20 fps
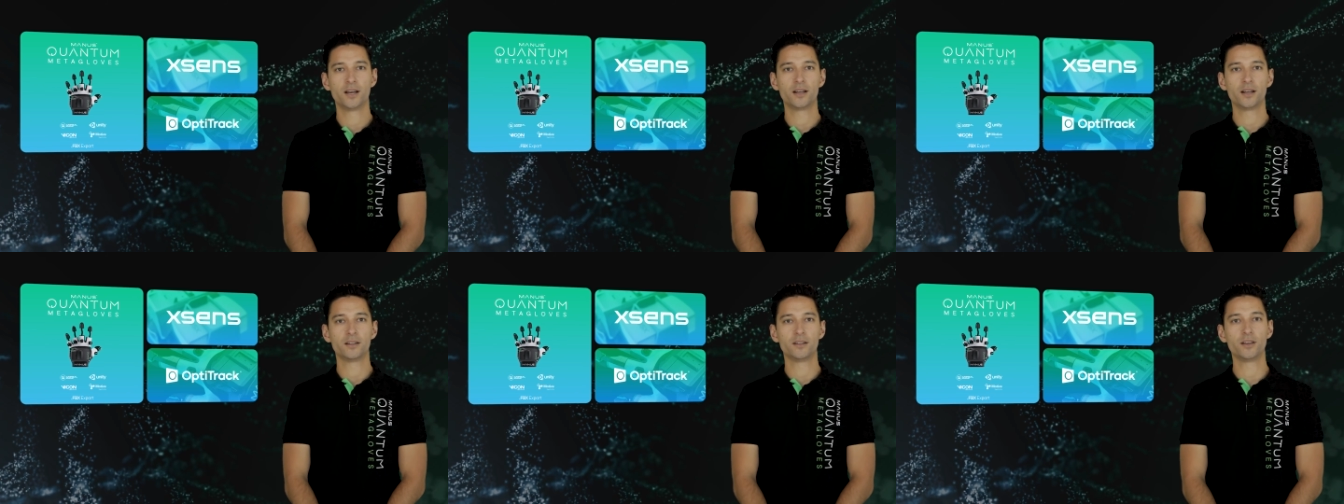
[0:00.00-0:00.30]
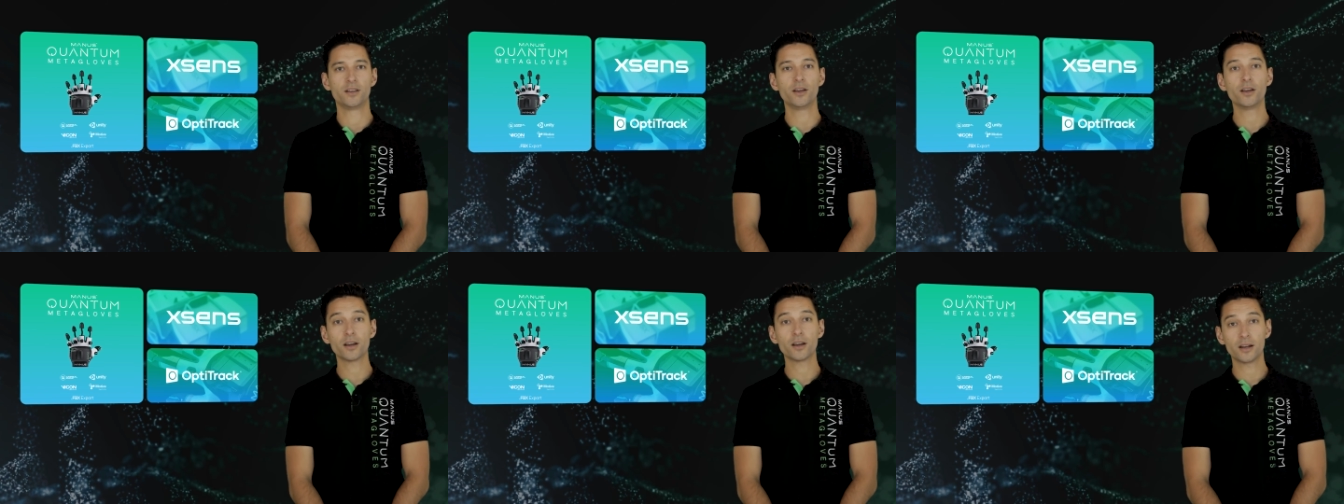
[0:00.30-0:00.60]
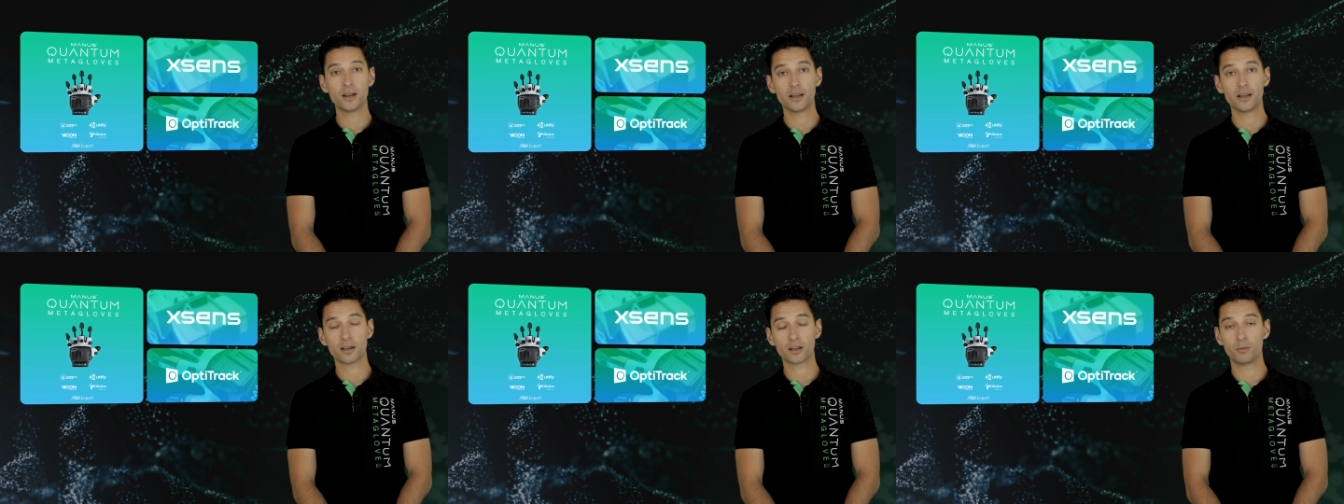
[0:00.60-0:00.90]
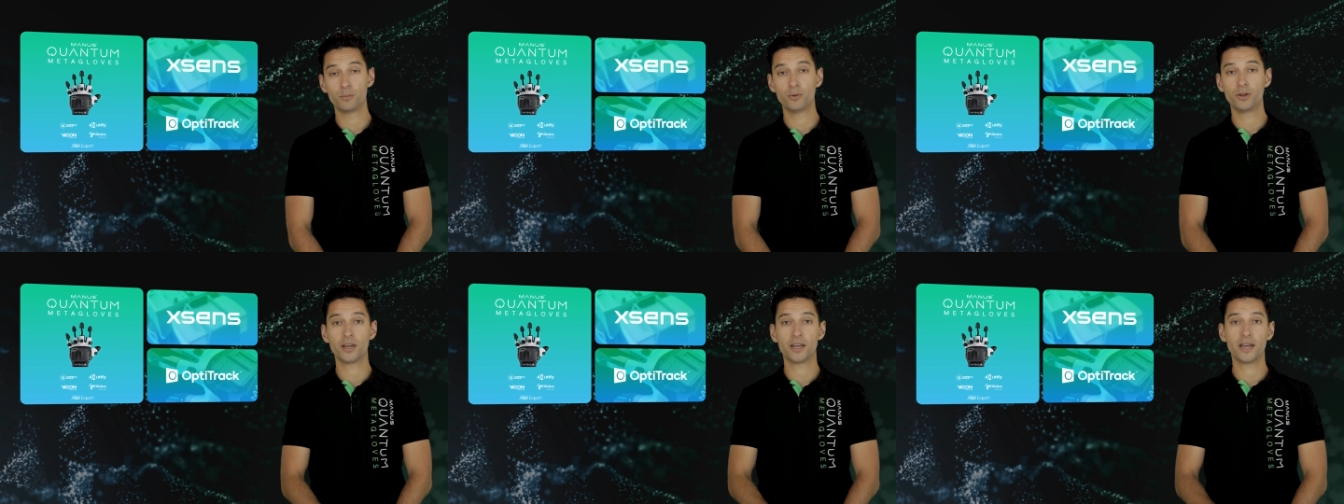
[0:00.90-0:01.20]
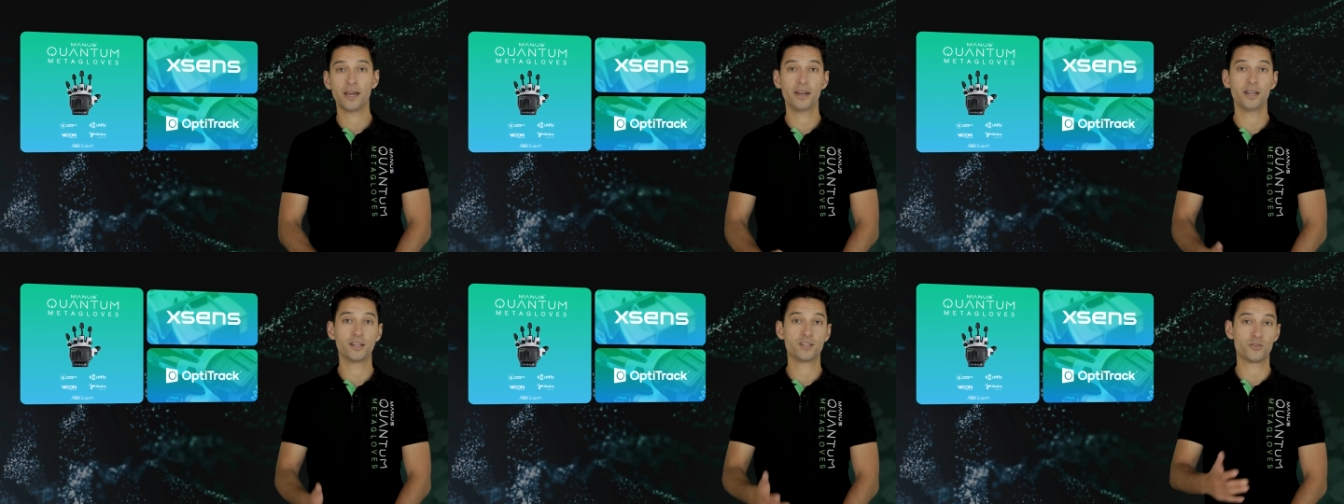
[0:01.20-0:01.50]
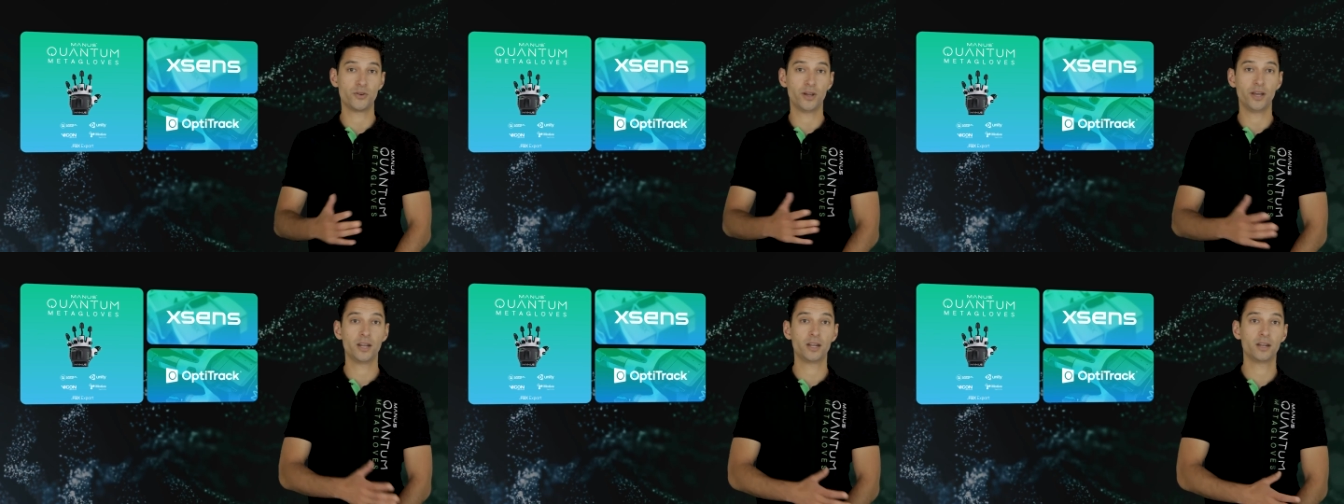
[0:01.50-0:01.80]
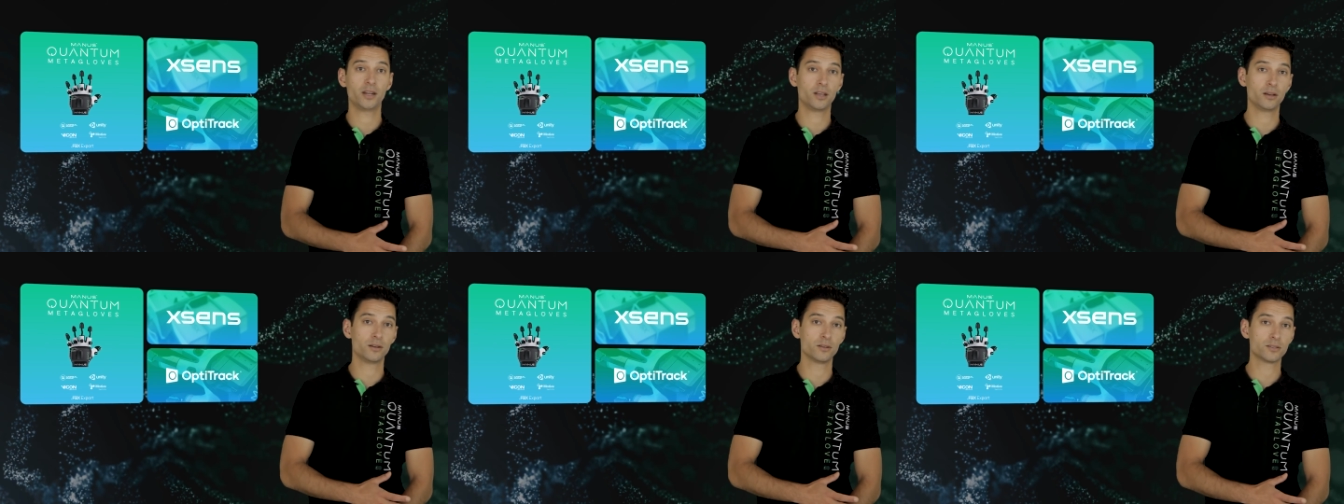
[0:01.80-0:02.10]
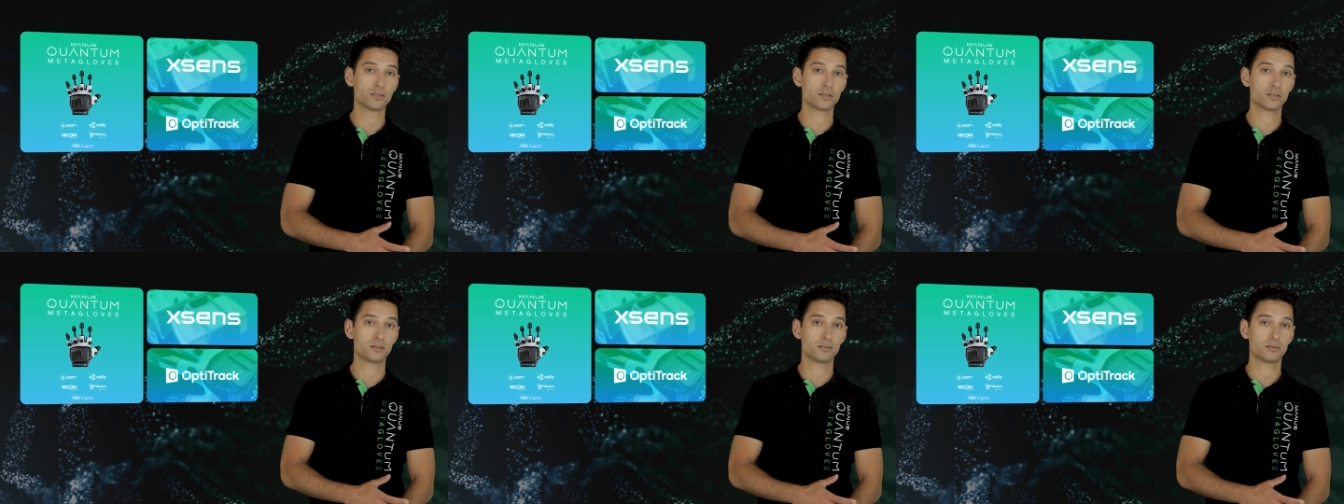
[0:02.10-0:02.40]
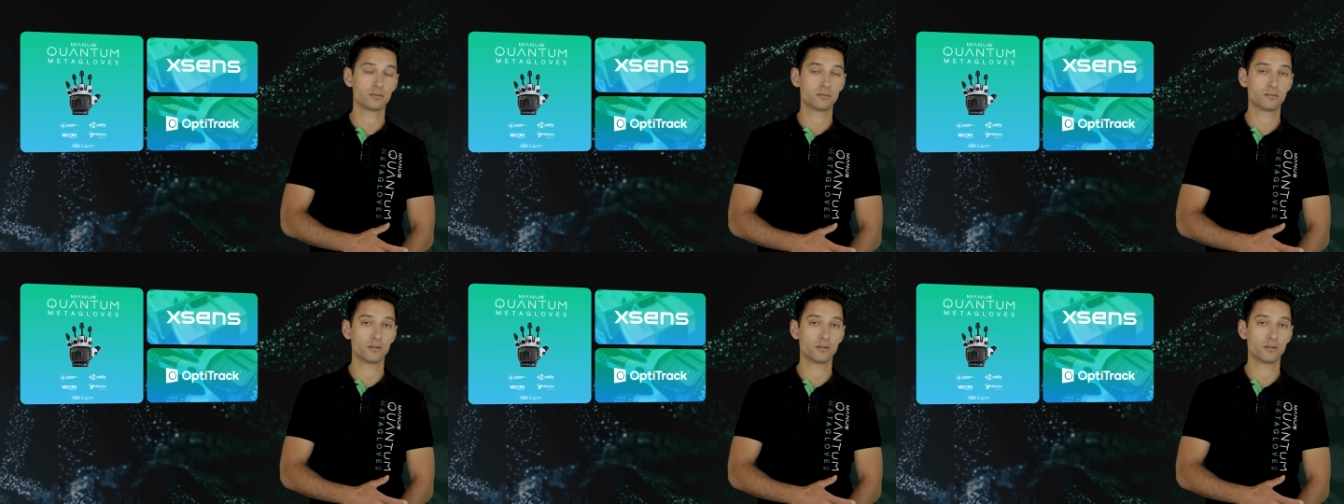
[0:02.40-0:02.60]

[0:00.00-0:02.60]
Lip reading: The earlier communicated trade-in deals